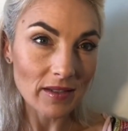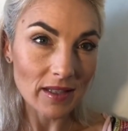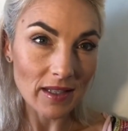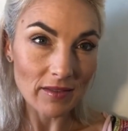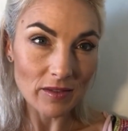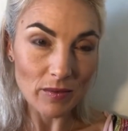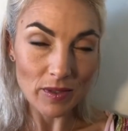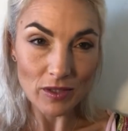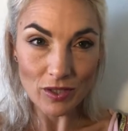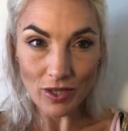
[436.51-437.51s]
It gives me
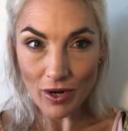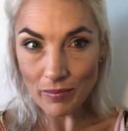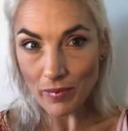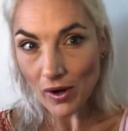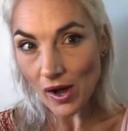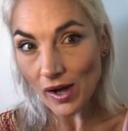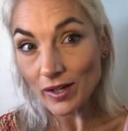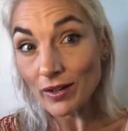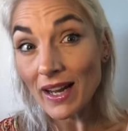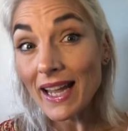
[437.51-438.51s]
a sharper,
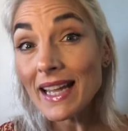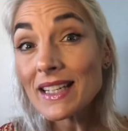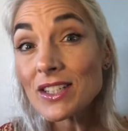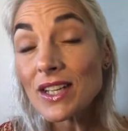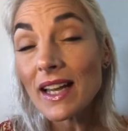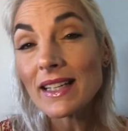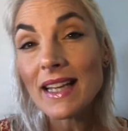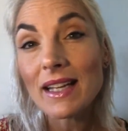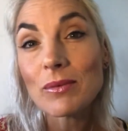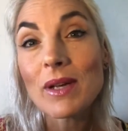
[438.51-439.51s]
harder edge, and
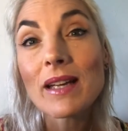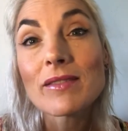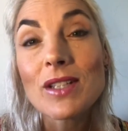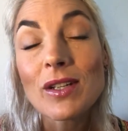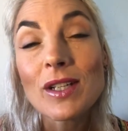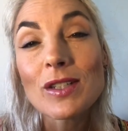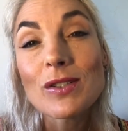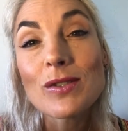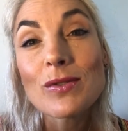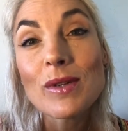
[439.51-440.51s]
yet we have done it
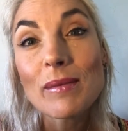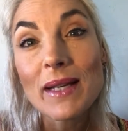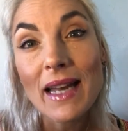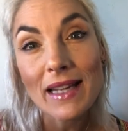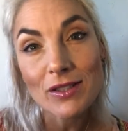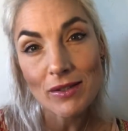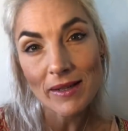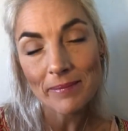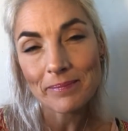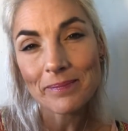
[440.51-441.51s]
extremely
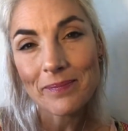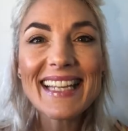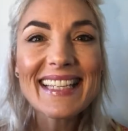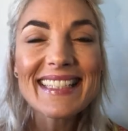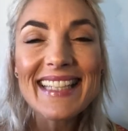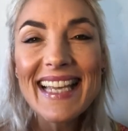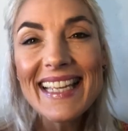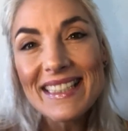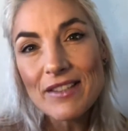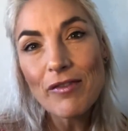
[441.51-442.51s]
naturally. Is
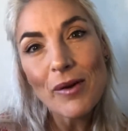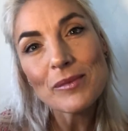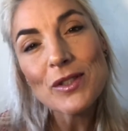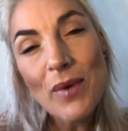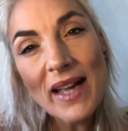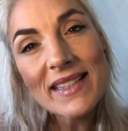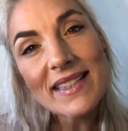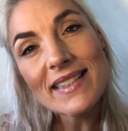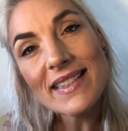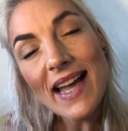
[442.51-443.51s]
it from Twice
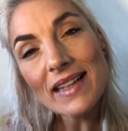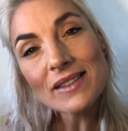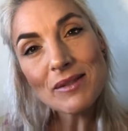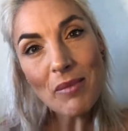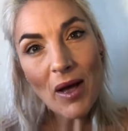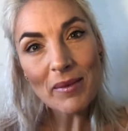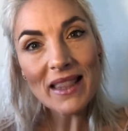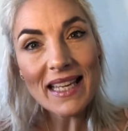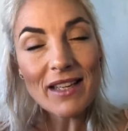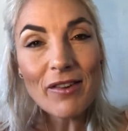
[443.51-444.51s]
Style to Mommy.
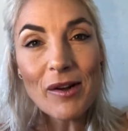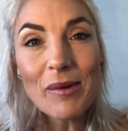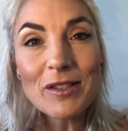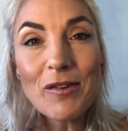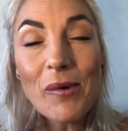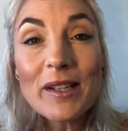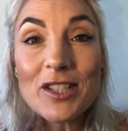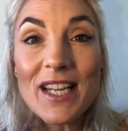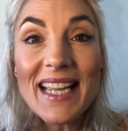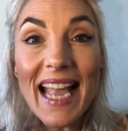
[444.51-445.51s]
Thank you very much for
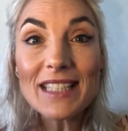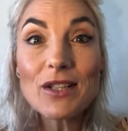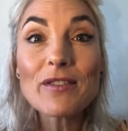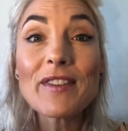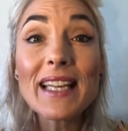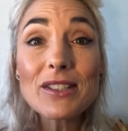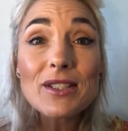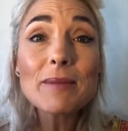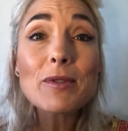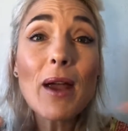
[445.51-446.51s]
watching, and don't forget to
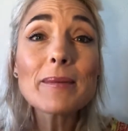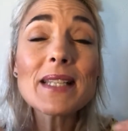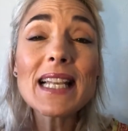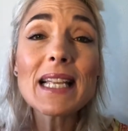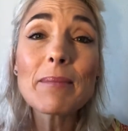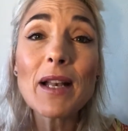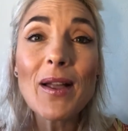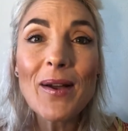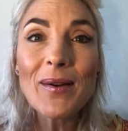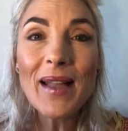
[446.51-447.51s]
subscribe to the link
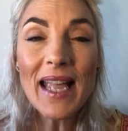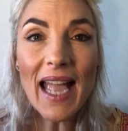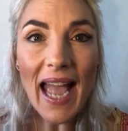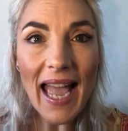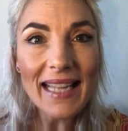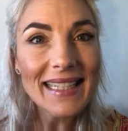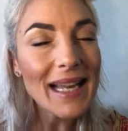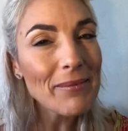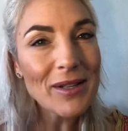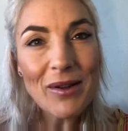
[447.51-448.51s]
below and
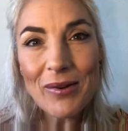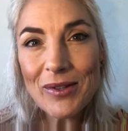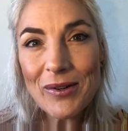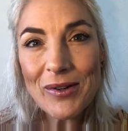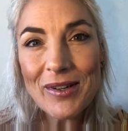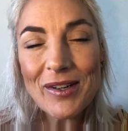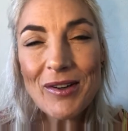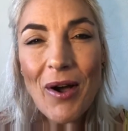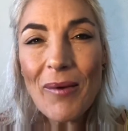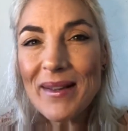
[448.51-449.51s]
let me know your
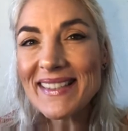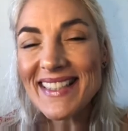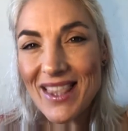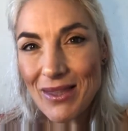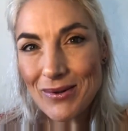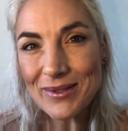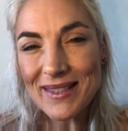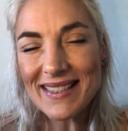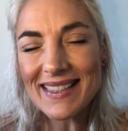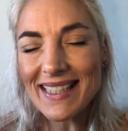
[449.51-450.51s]
comments,
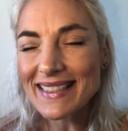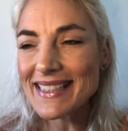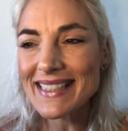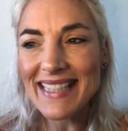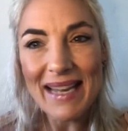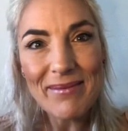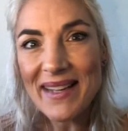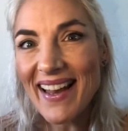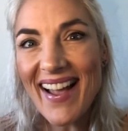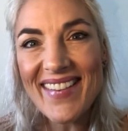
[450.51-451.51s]
thoughts, and send me
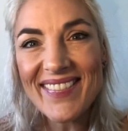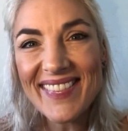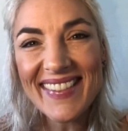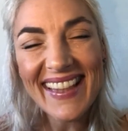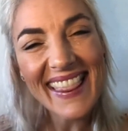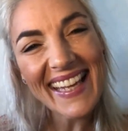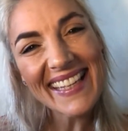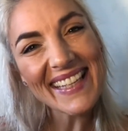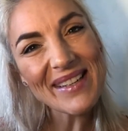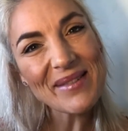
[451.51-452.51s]
love.
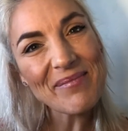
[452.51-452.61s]
Thank you.